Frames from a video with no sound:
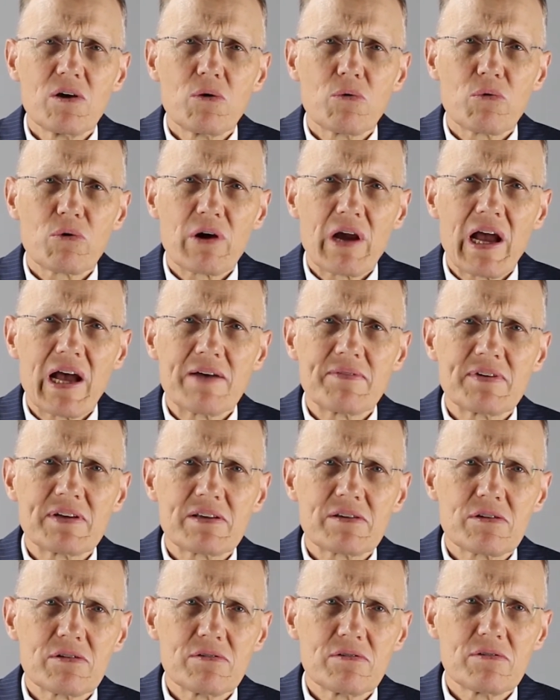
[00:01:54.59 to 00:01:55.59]
we're having
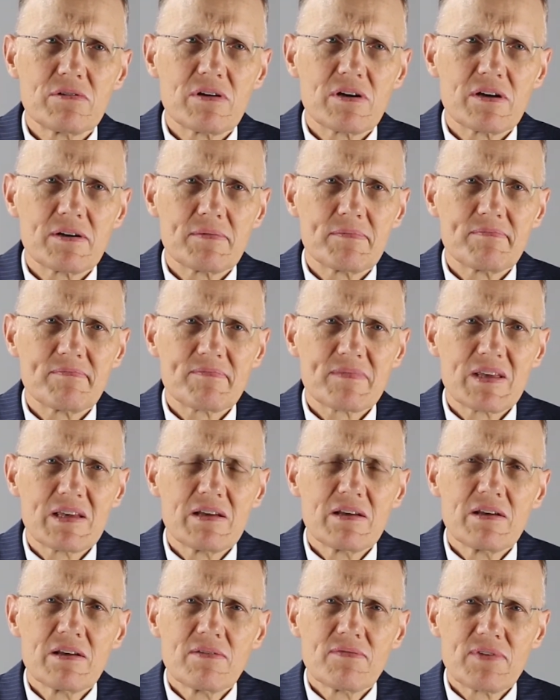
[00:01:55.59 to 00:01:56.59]
to
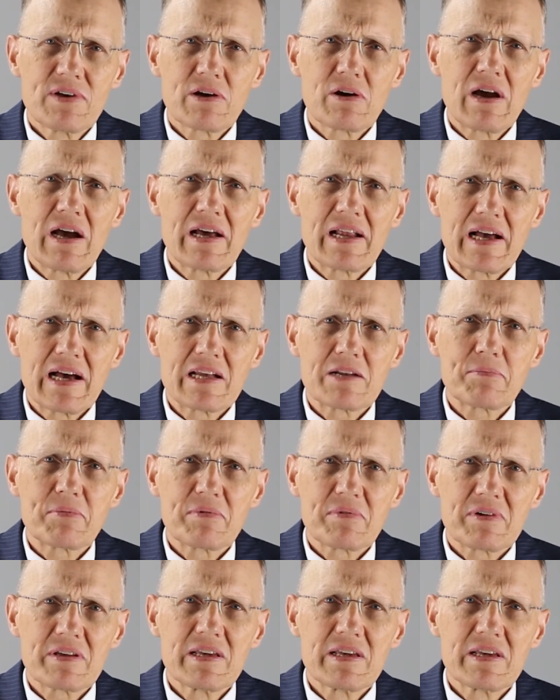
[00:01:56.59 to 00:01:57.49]
figure out how to